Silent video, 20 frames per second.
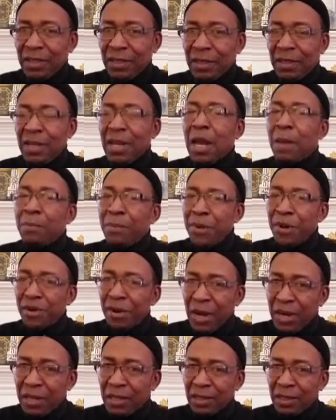Their
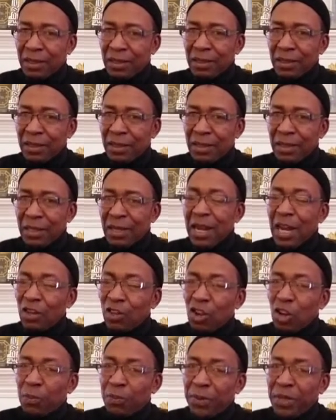miracle
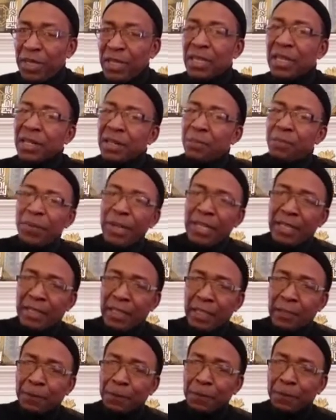cannot be
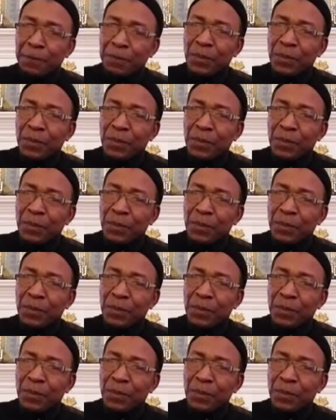repeated.